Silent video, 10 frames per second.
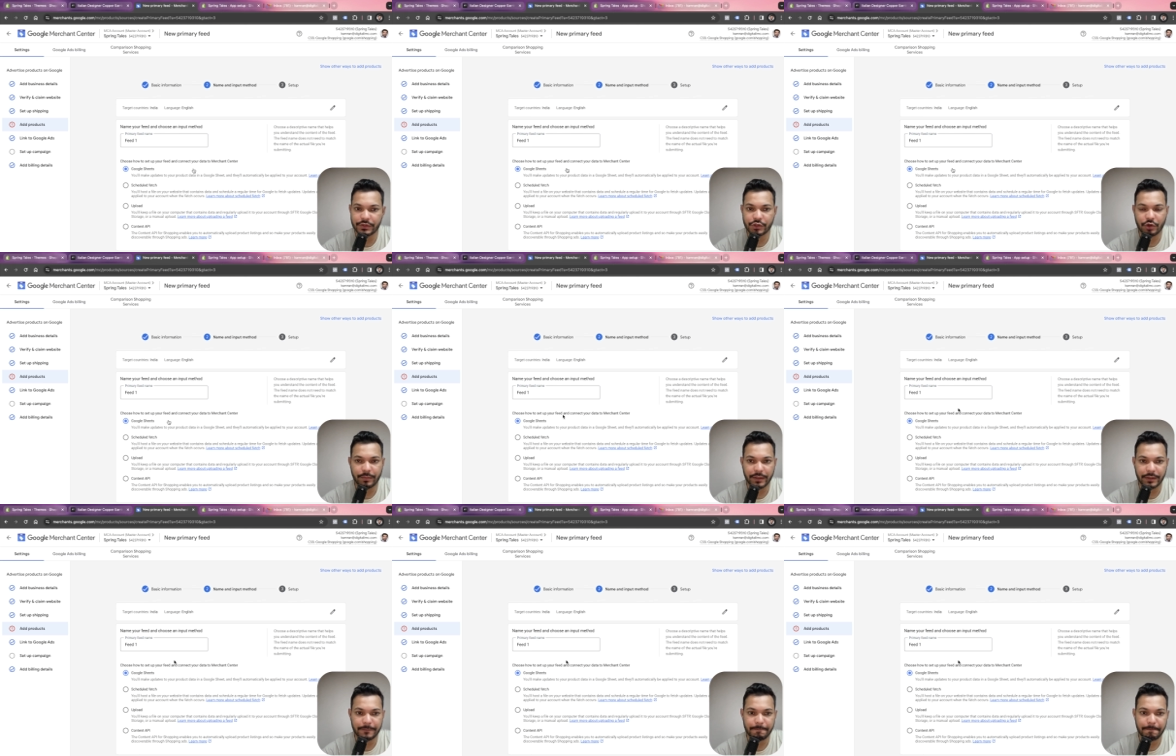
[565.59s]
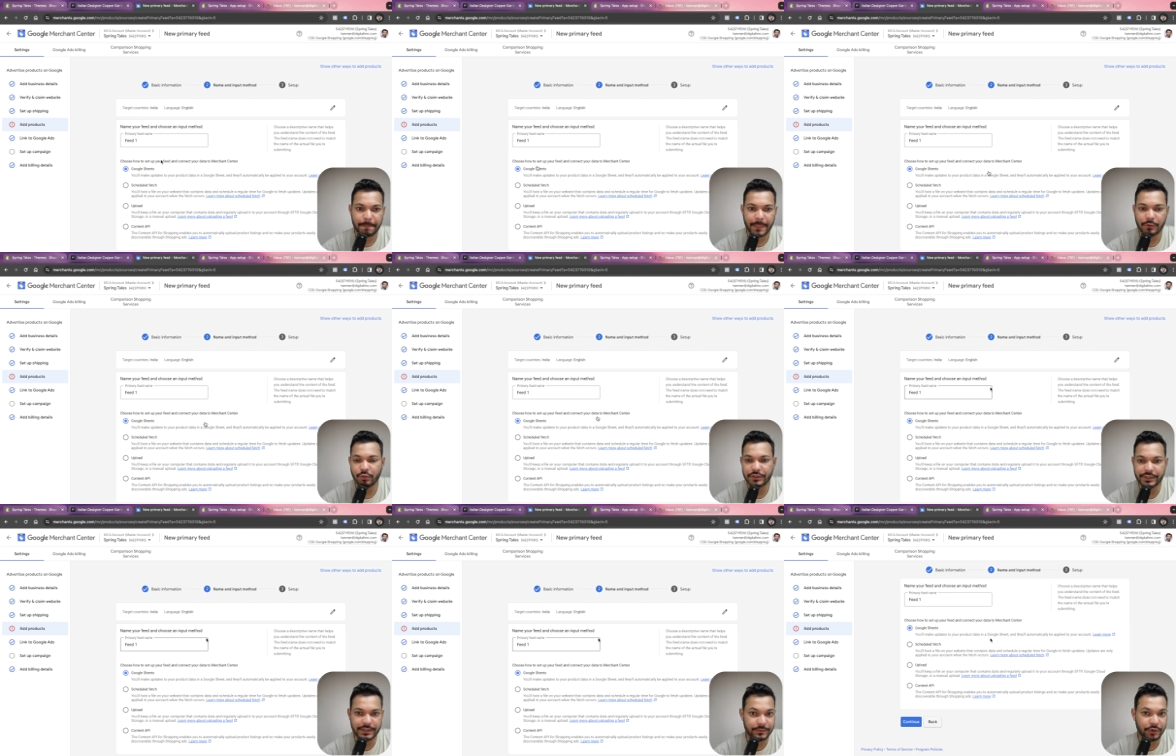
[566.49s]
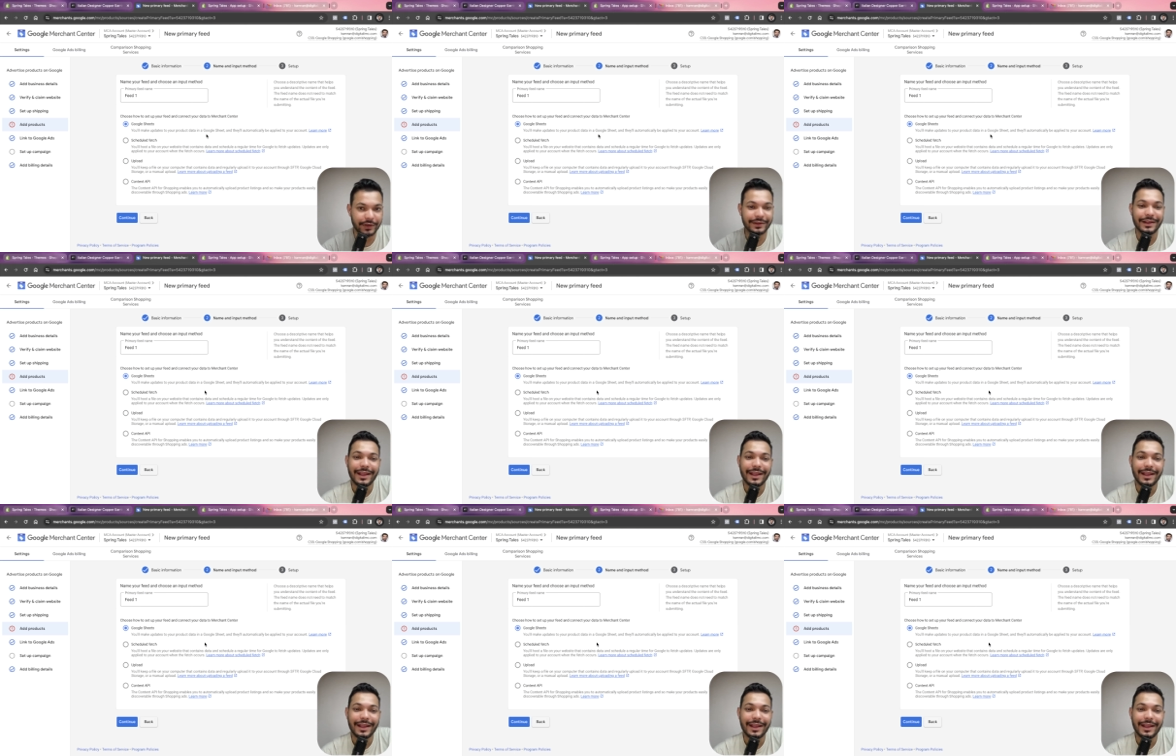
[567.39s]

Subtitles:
is shopping, Google Sheets, I'm sorry.